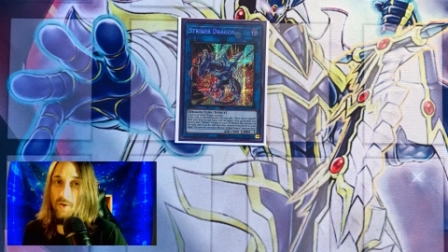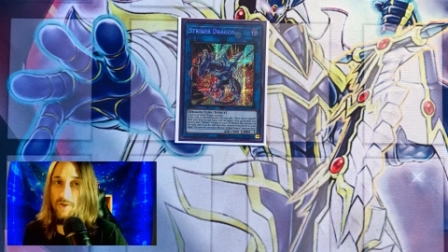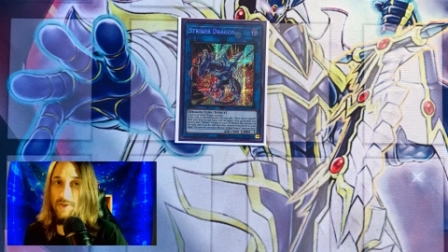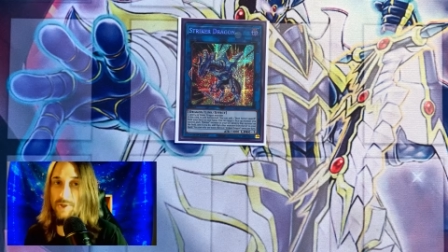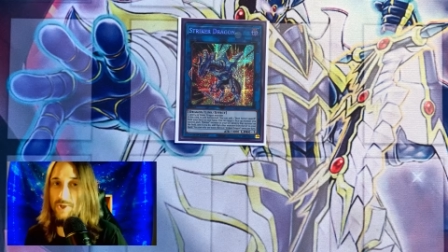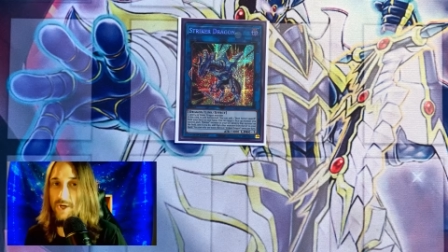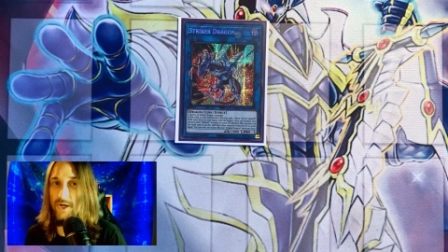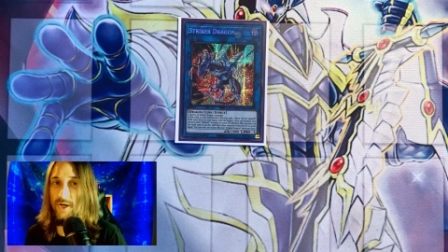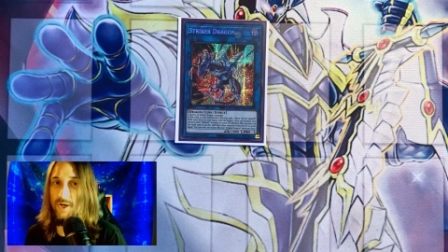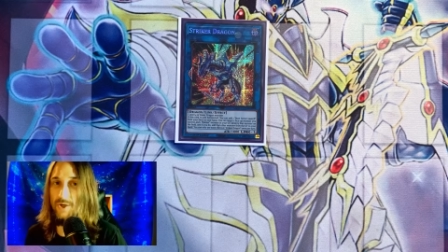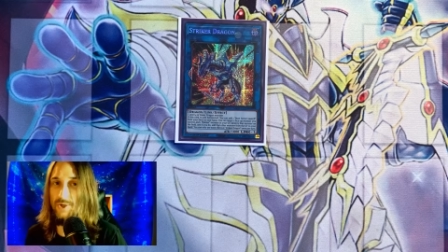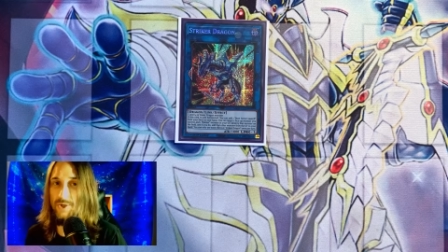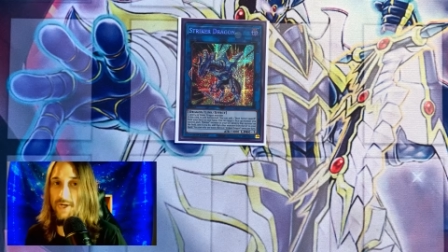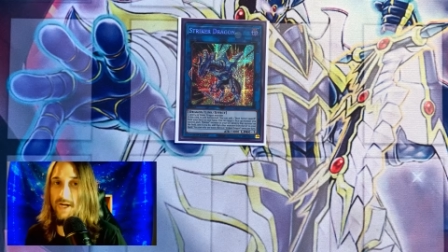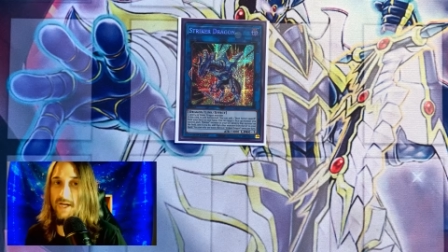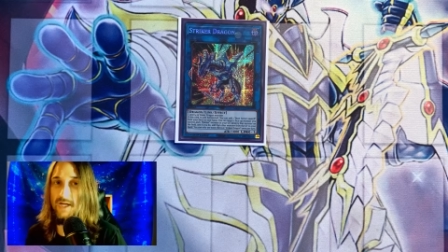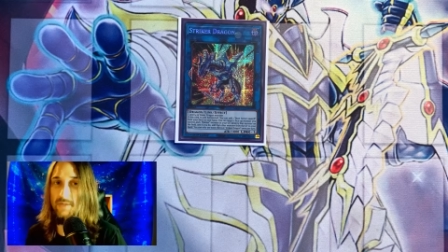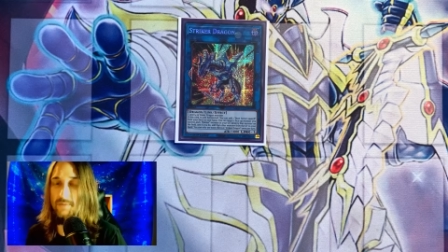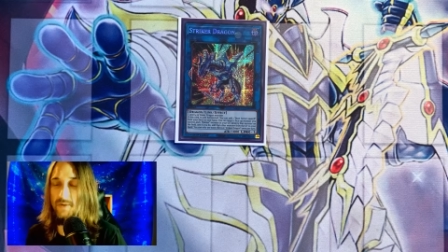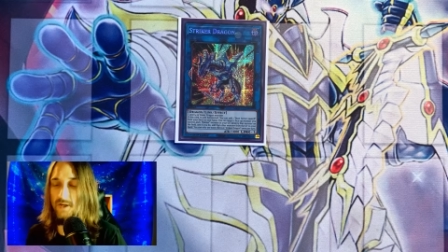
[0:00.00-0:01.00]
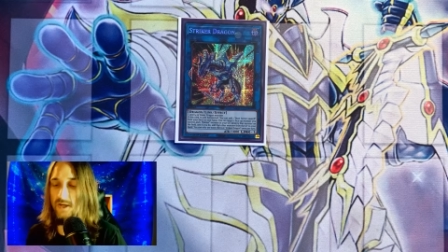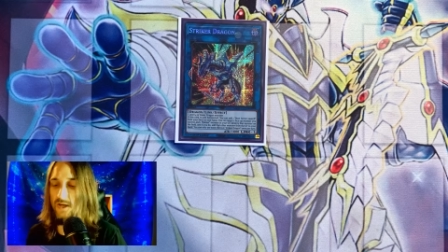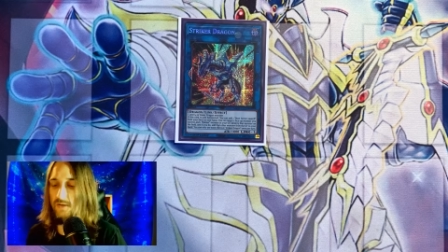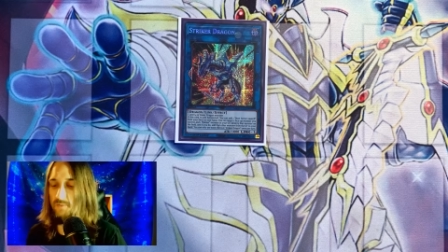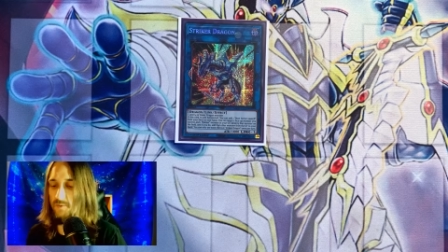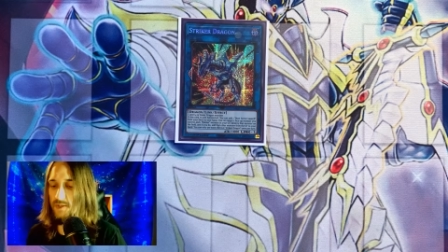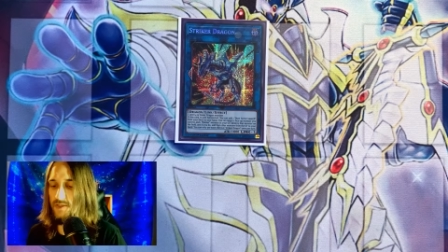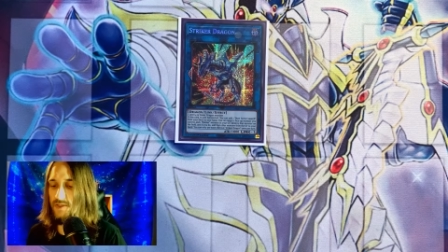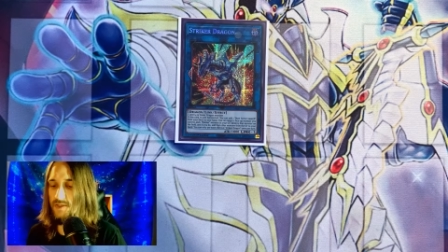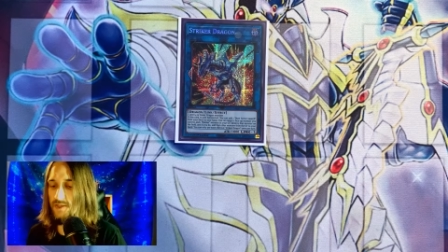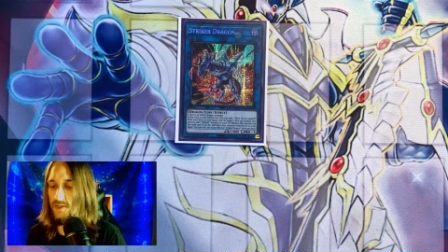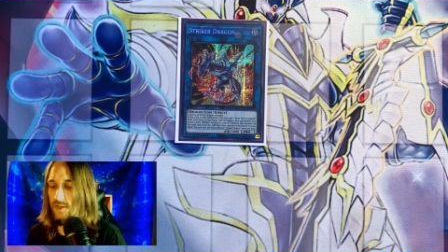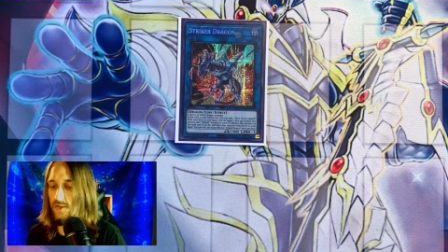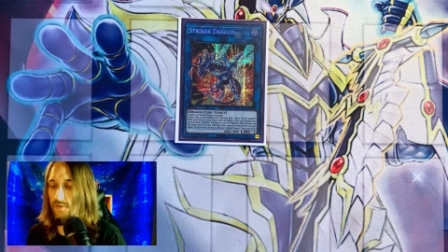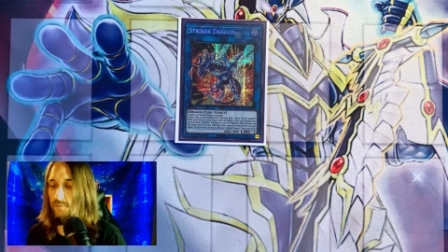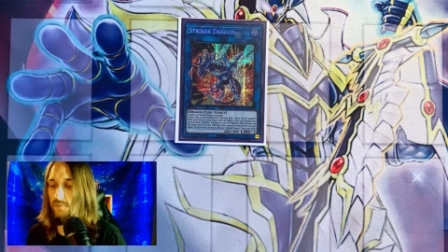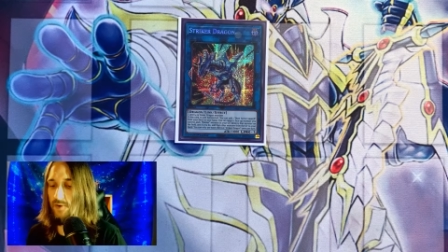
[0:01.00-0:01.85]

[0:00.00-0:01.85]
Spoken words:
Striker Dragon to begin with, so